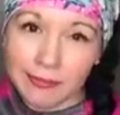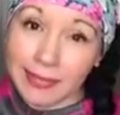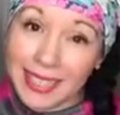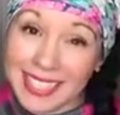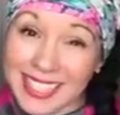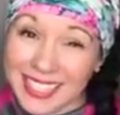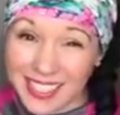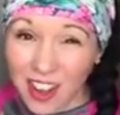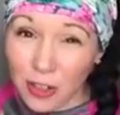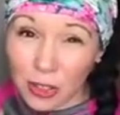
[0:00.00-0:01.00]
this is a
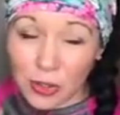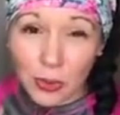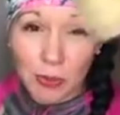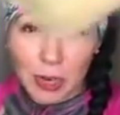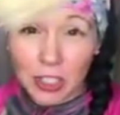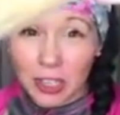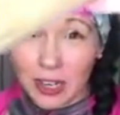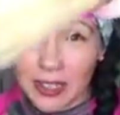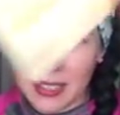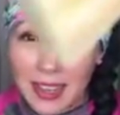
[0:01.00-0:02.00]
dollar store brush,
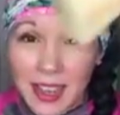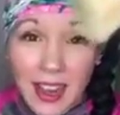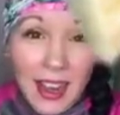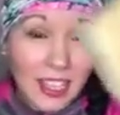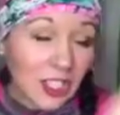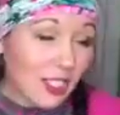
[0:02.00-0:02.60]
guys. I